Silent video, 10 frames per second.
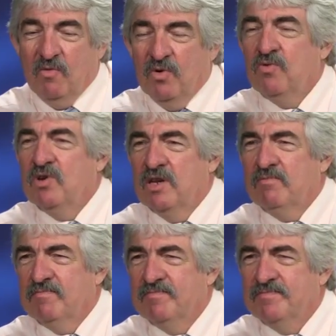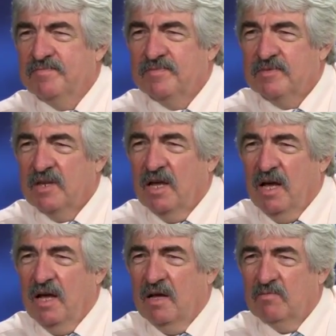wounded
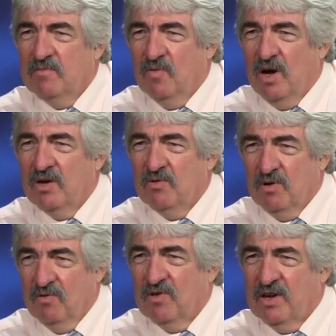while you were over